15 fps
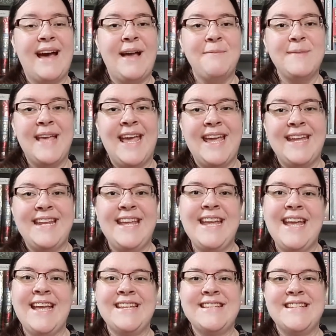I'm
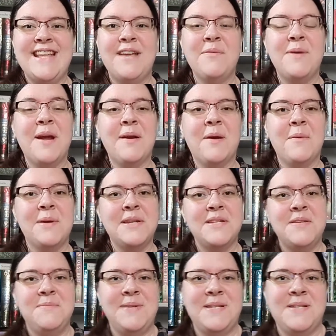Katie and today we are going
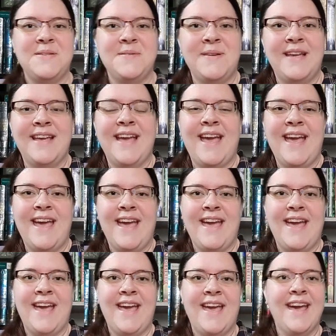to be doing
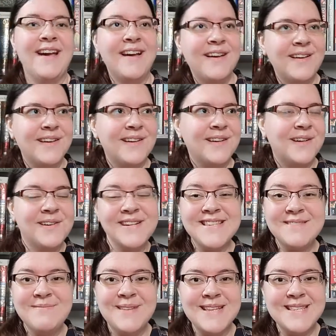a
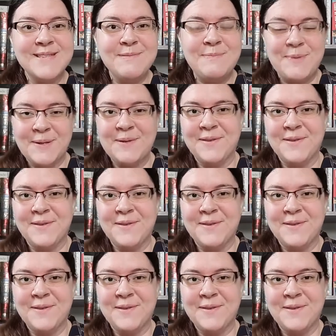Christmas book